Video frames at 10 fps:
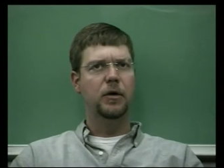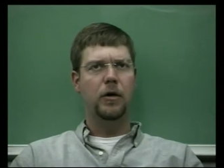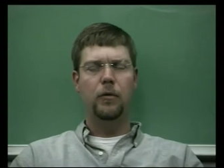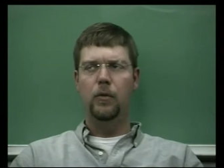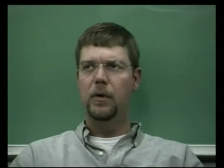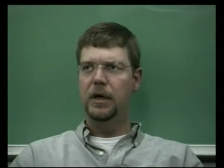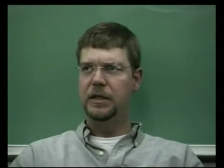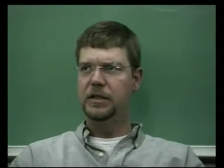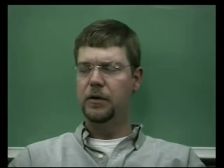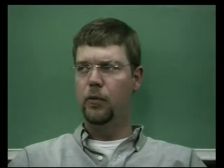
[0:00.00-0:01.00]
our,
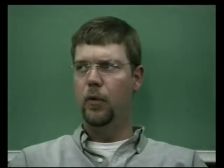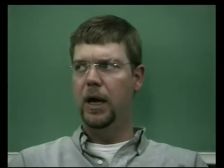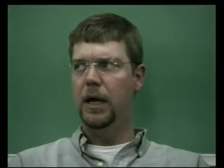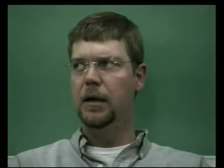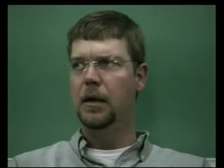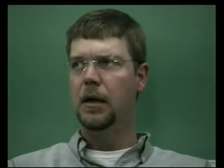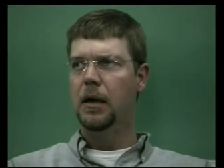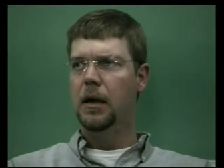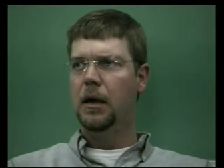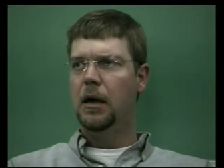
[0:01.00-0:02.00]
into the red.
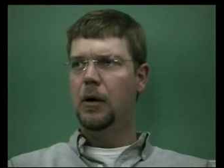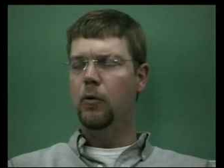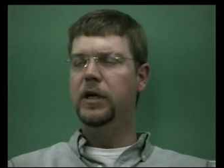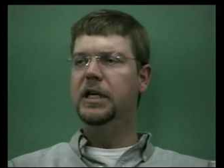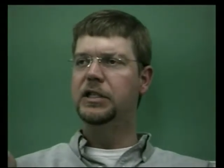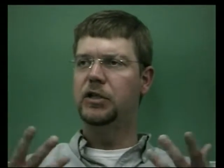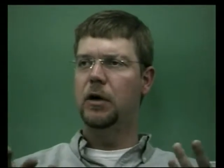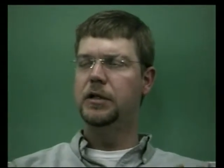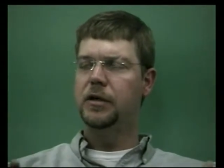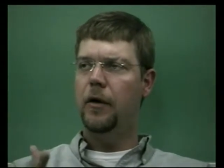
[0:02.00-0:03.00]
We
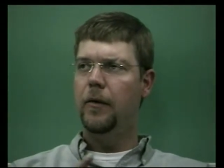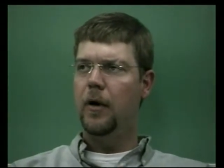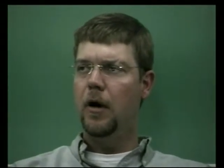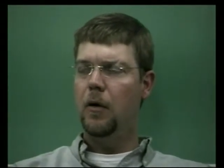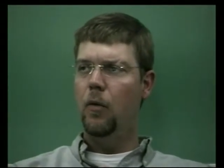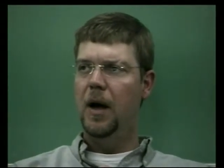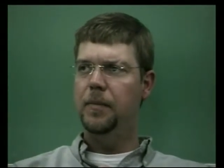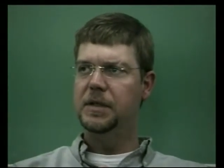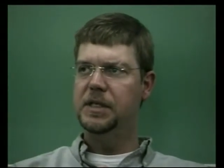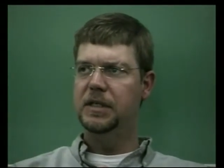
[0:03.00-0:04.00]
discharged our, our
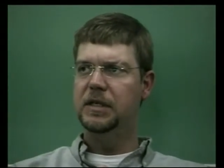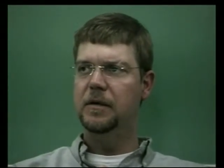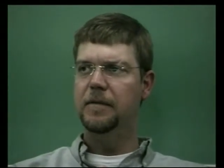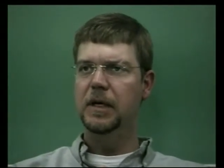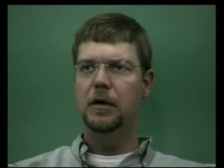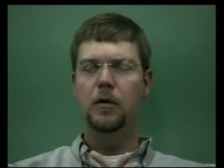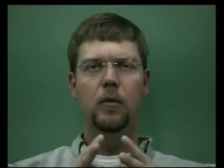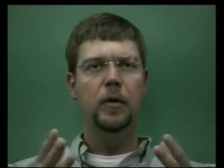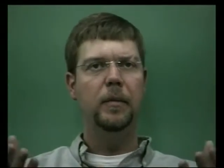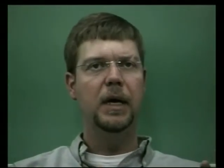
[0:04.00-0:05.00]
weapons into the vehicle,
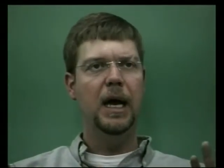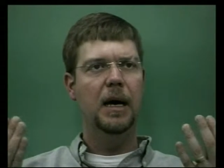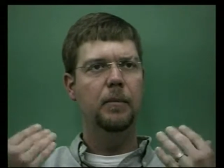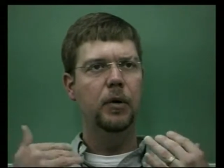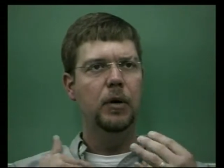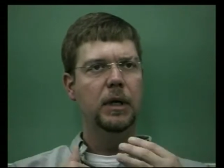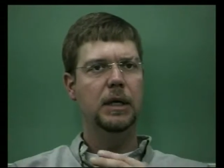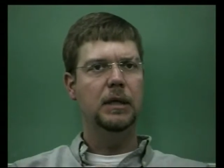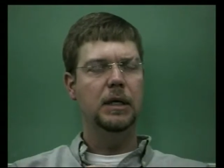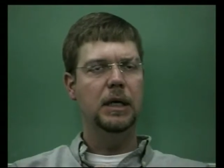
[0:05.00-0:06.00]
and we began
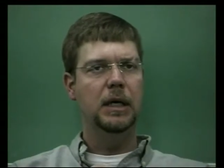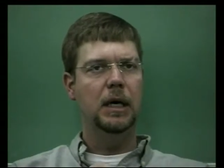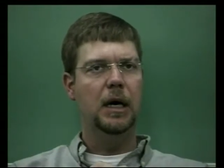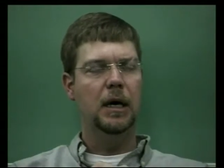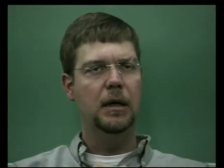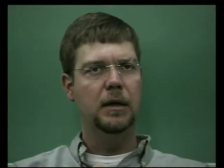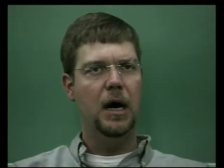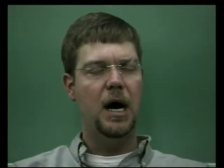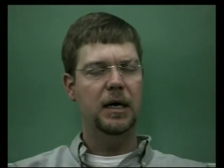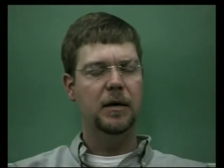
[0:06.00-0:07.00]
pulling the, uh, the
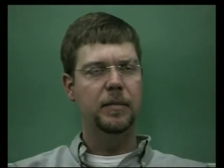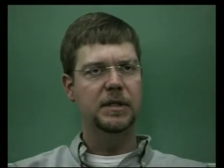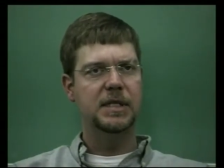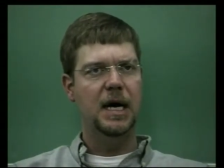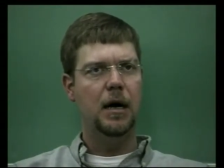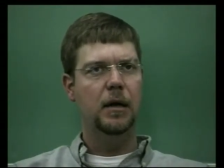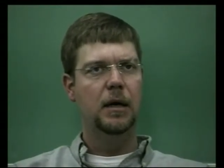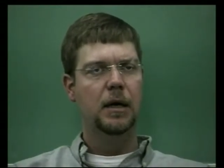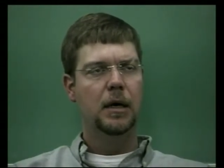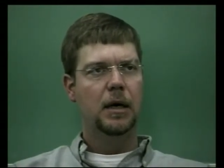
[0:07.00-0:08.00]
occupants out.
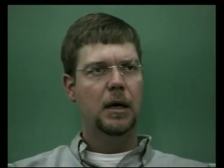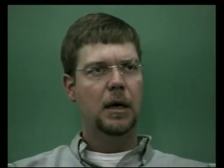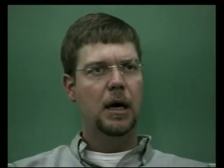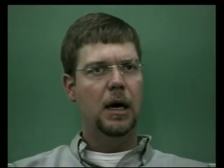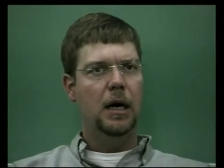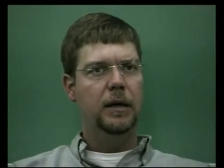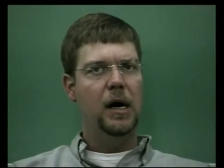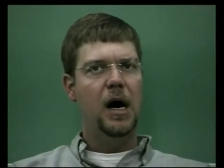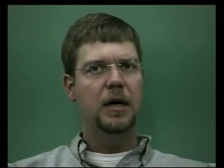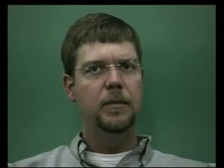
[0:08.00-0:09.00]
Uh, the
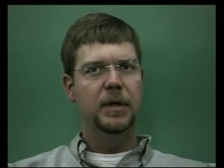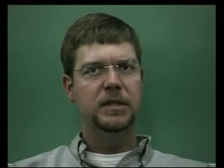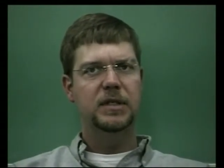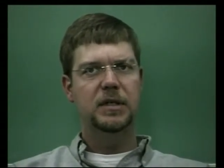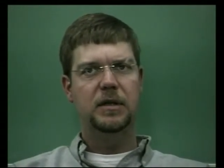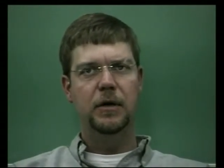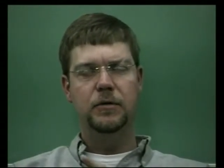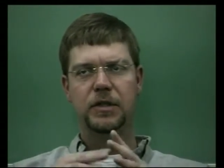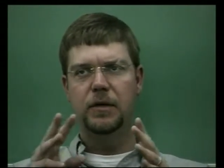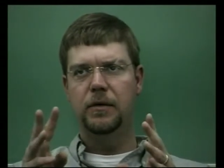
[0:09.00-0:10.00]
occupants, there
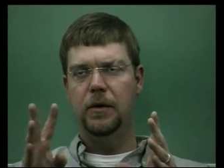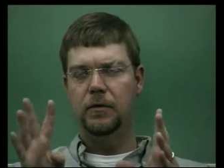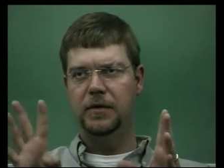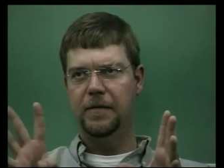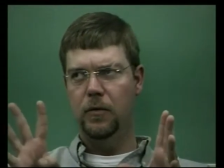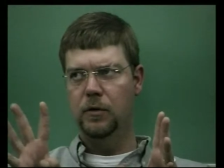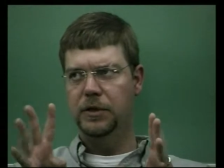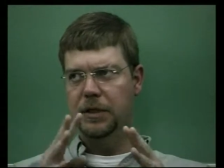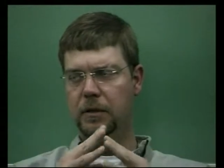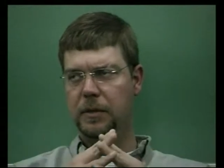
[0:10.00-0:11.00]
was, there was four
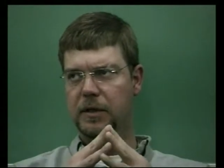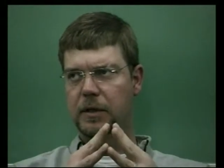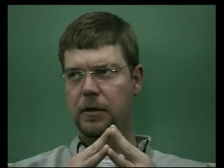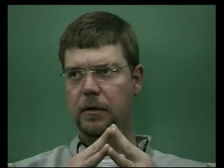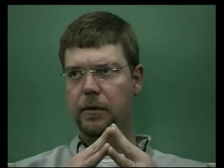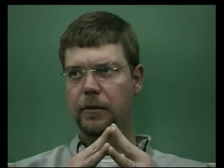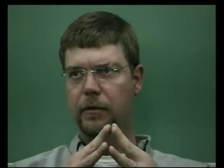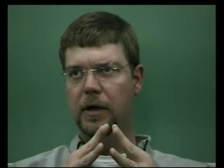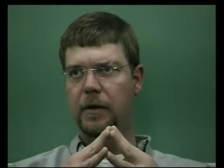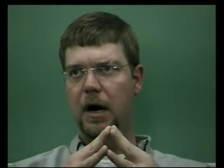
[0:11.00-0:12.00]
gentlemen total.
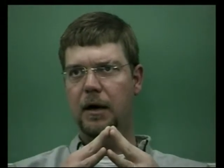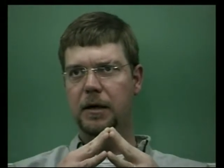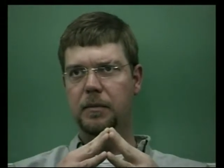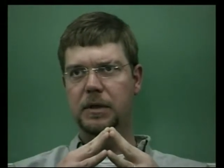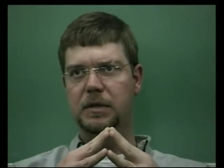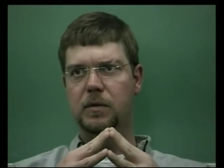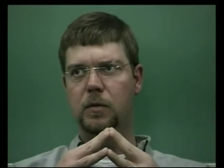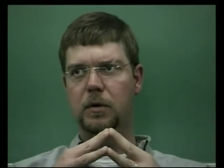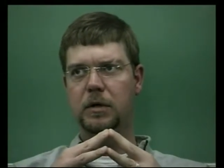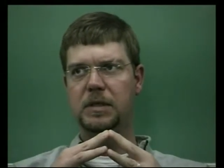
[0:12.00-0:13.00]
Three of the occupants
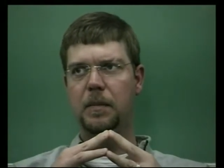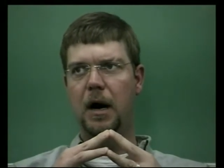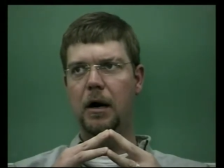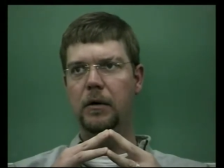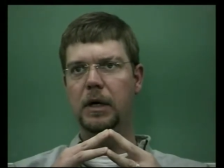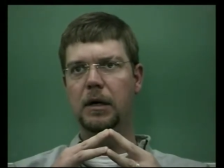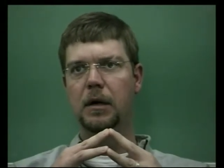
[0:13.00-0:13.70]
were expiring